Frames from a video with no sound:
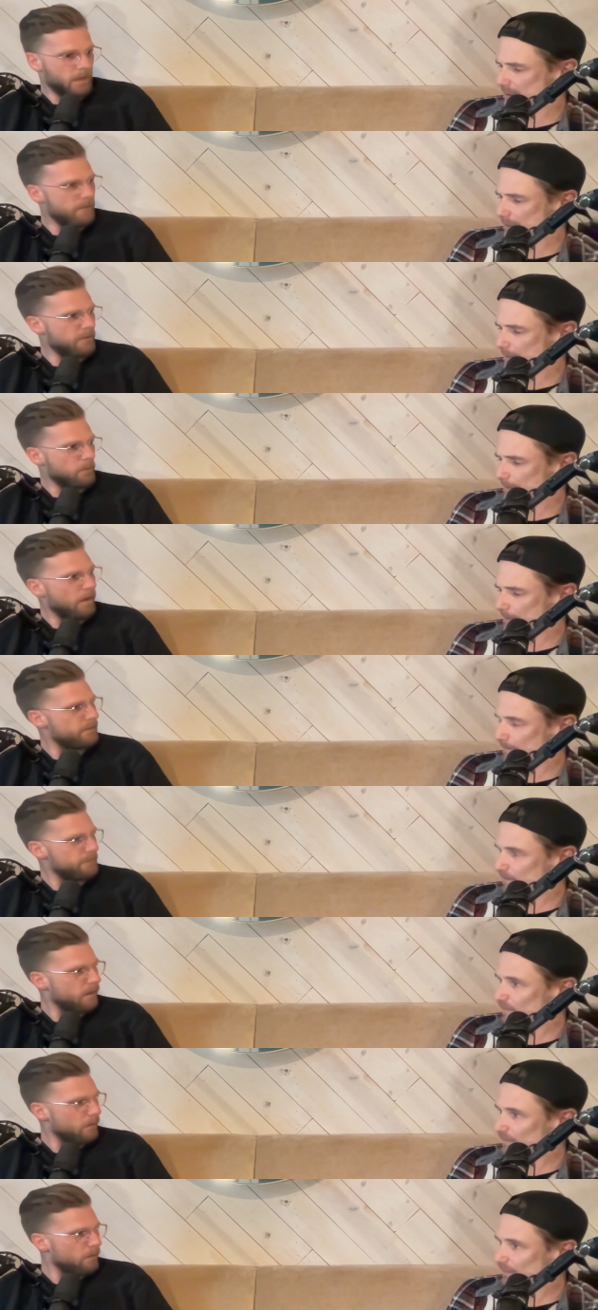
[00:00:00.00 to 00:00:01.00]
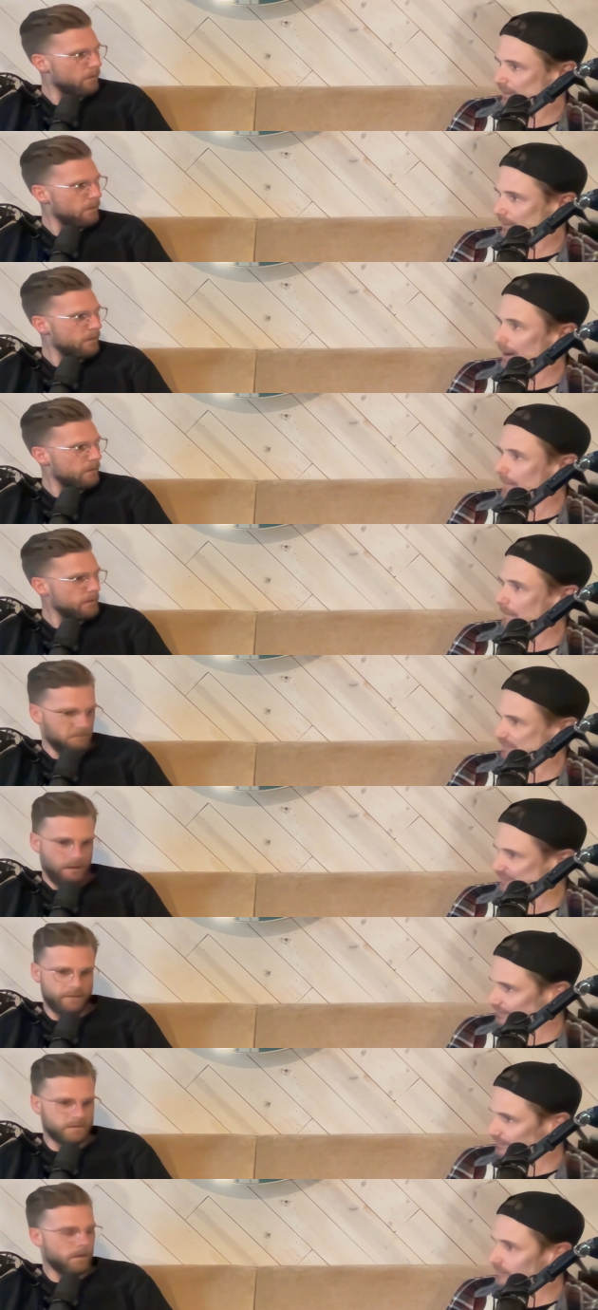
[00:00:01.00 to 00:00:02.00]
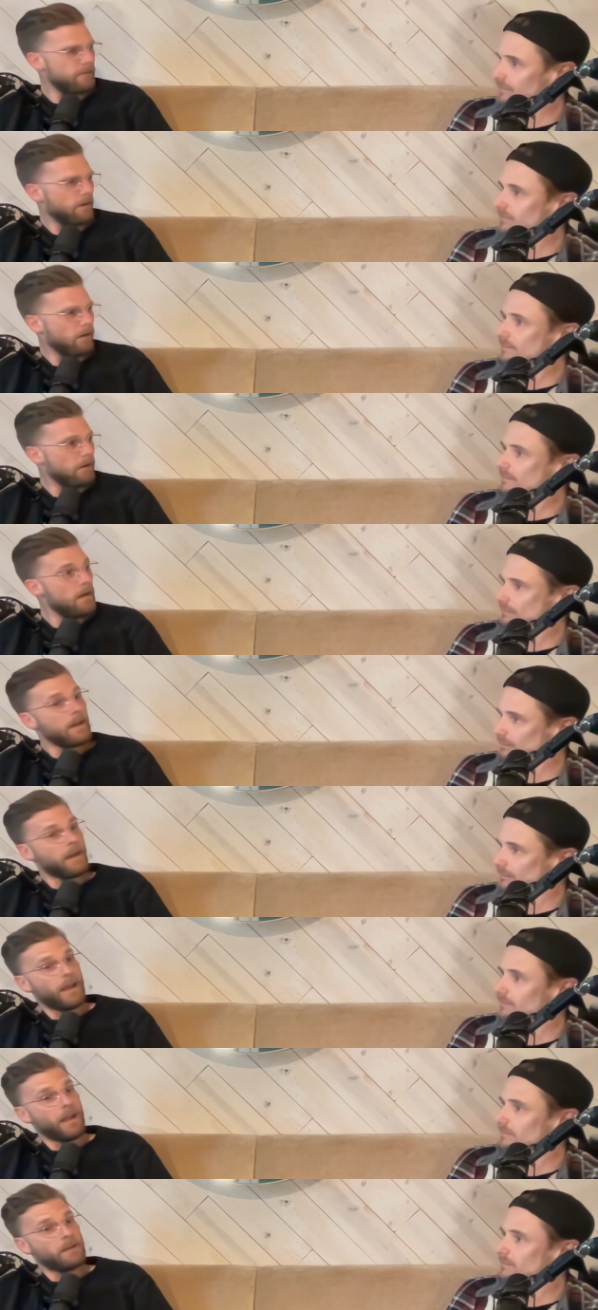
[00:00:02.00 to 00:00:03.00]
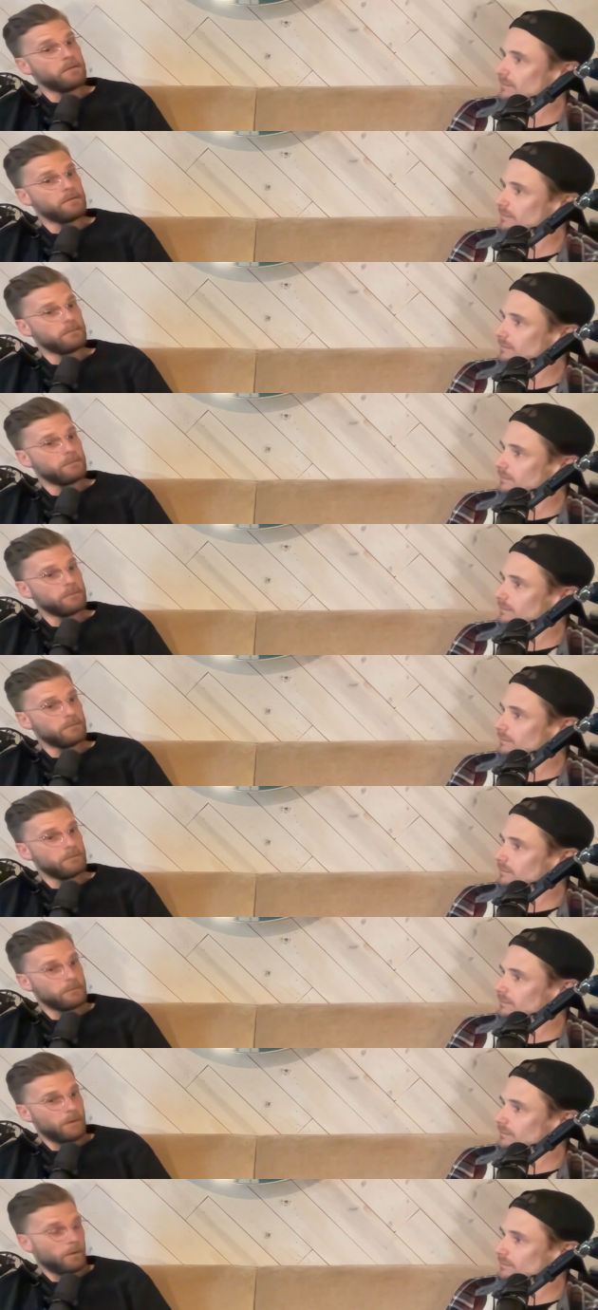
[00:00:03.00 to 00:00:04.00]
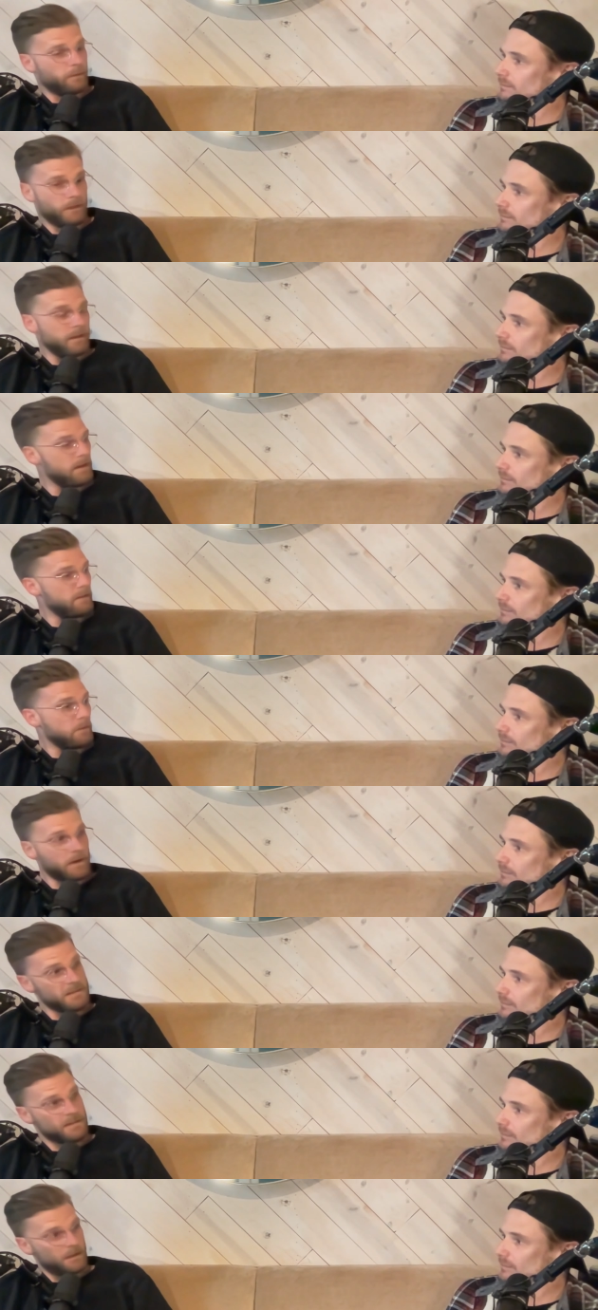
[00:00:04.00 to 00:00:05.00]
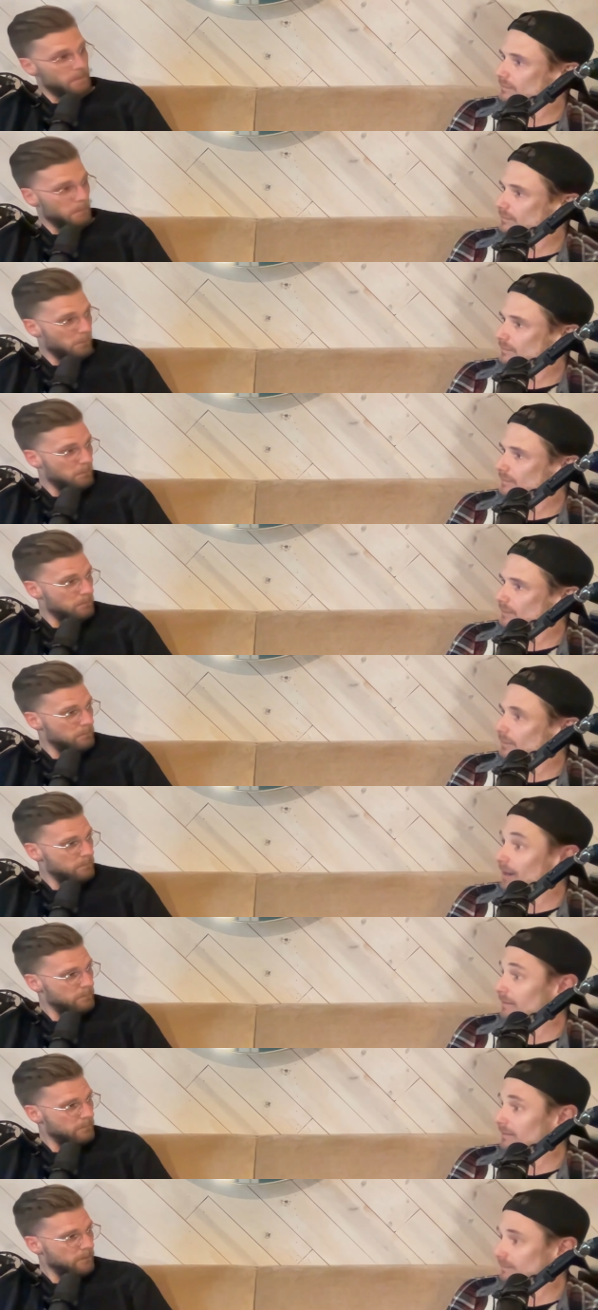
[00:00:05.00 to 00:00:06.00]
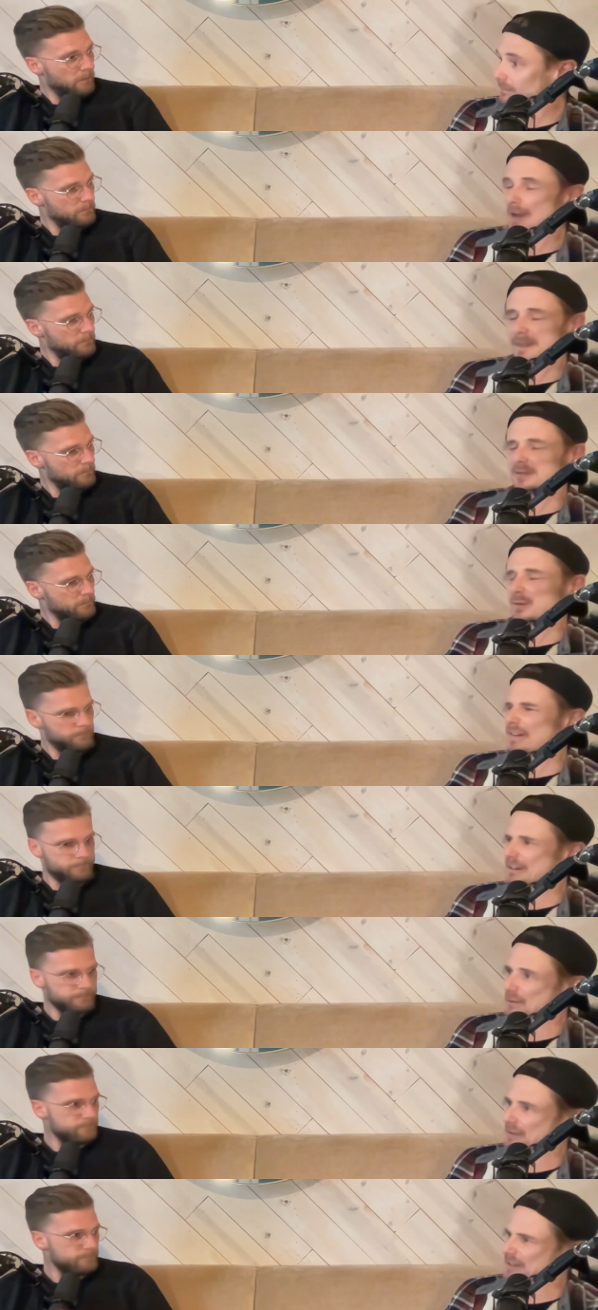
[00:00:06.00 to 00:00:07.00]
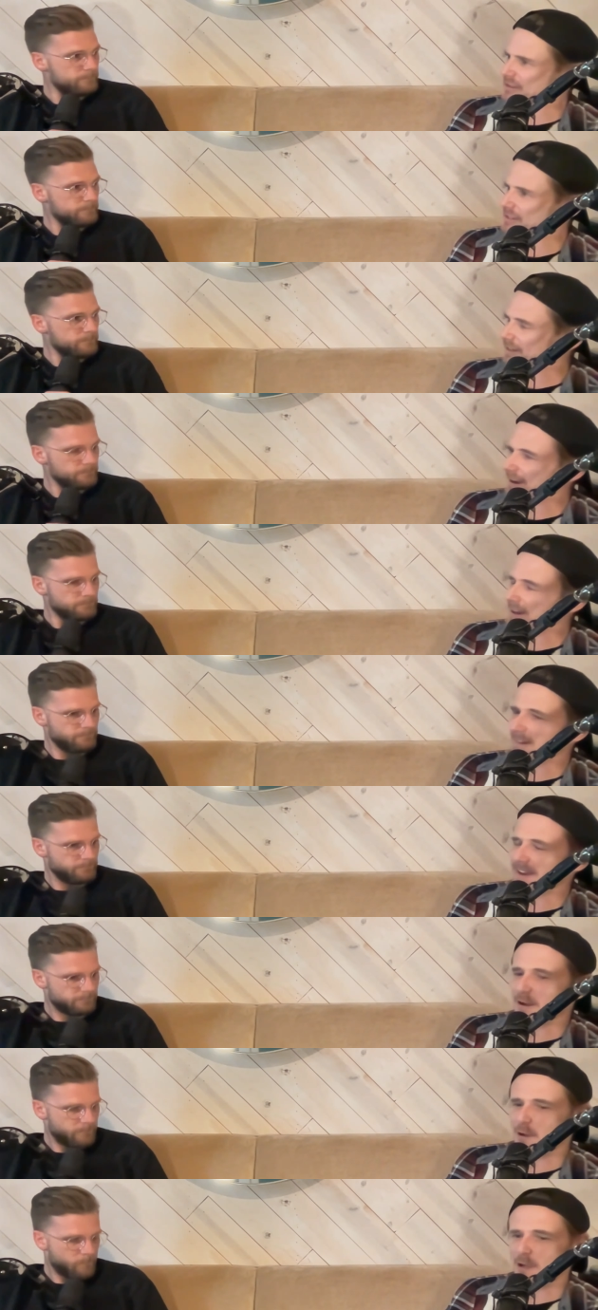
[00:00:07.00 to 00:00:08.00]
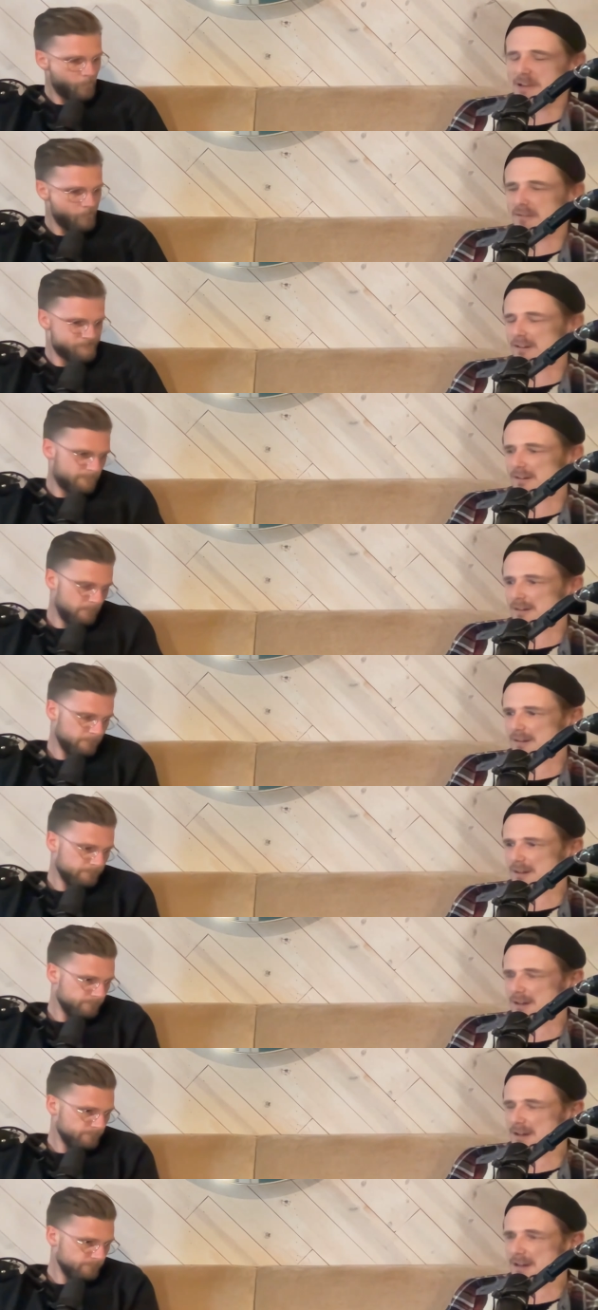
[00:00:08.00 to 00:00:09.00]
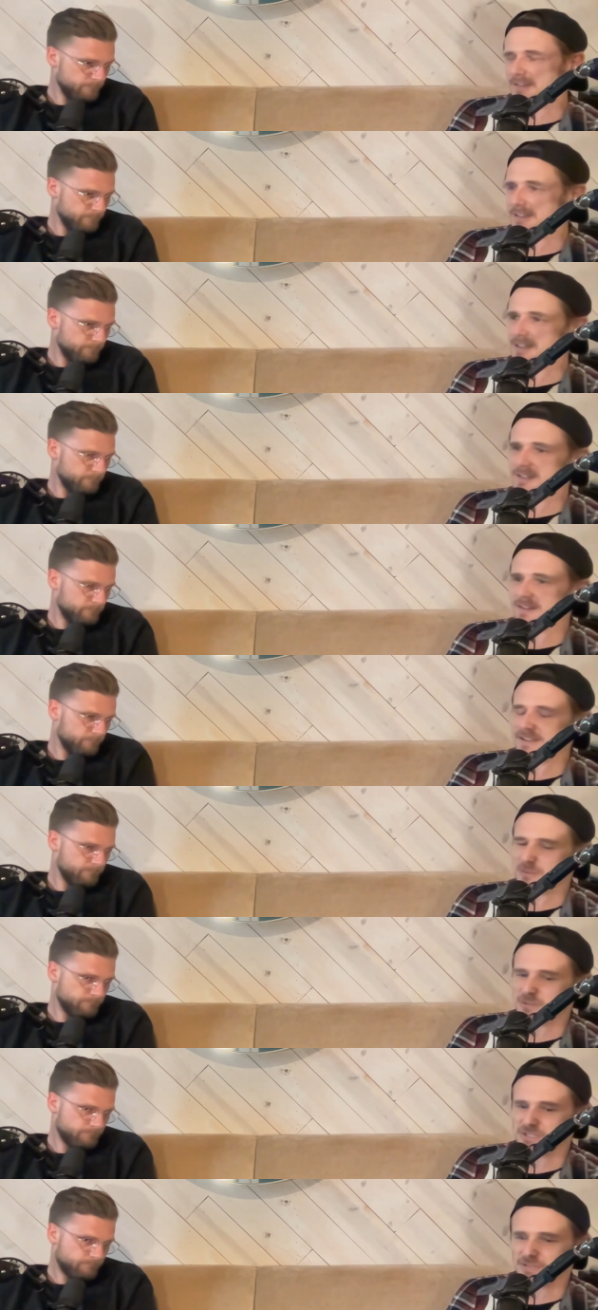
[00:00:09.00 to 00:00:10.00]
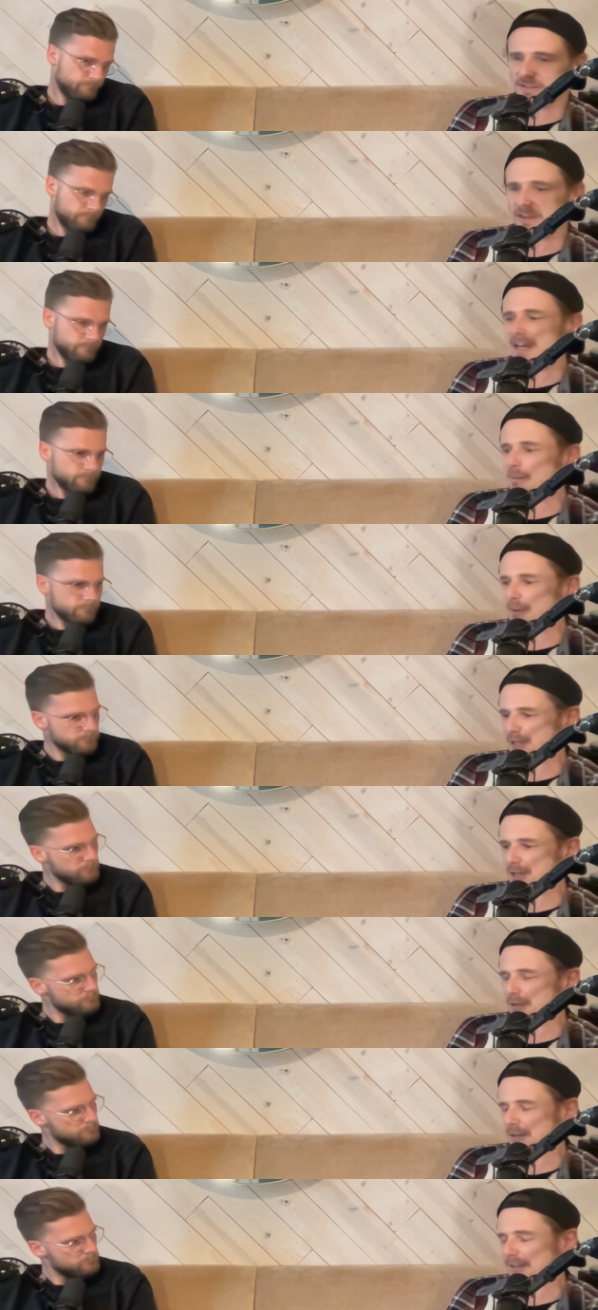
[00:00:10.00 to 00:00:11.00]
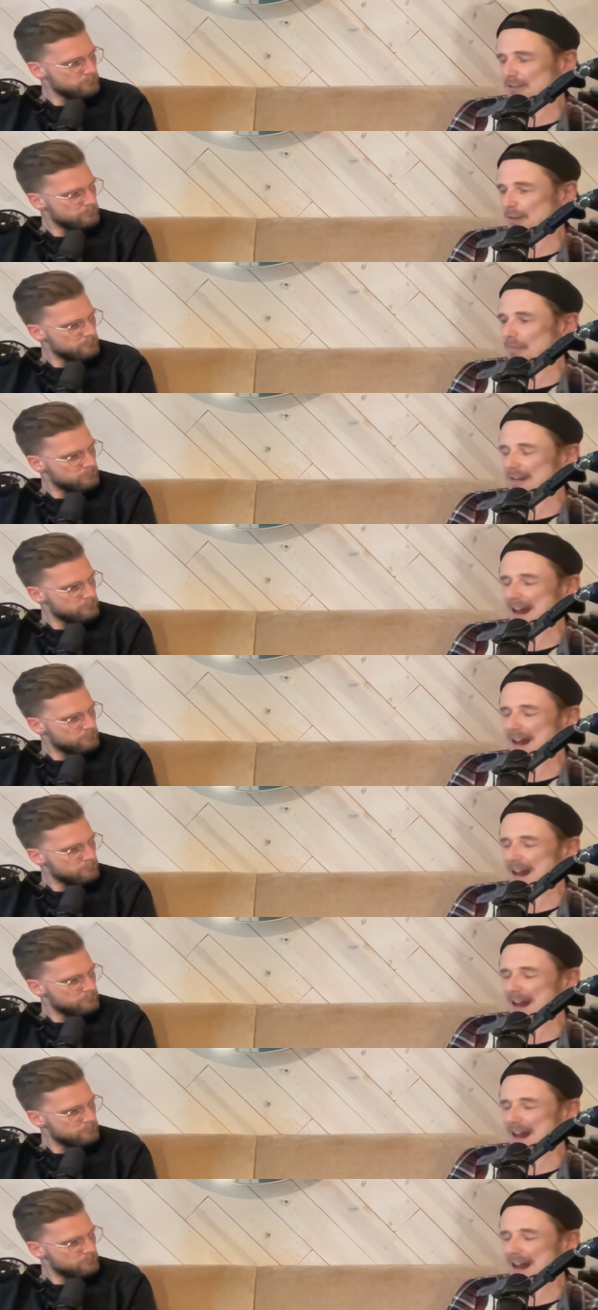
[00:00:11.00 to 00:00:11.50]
Speaker 1: None of us want to fail. Right. None of us want to fall. Mm-hmm. And hopefully none of us want to see other people
Speaker 2: right fall. that's what i think is really interesting right like and, and not to get into that specific thing but you know like something it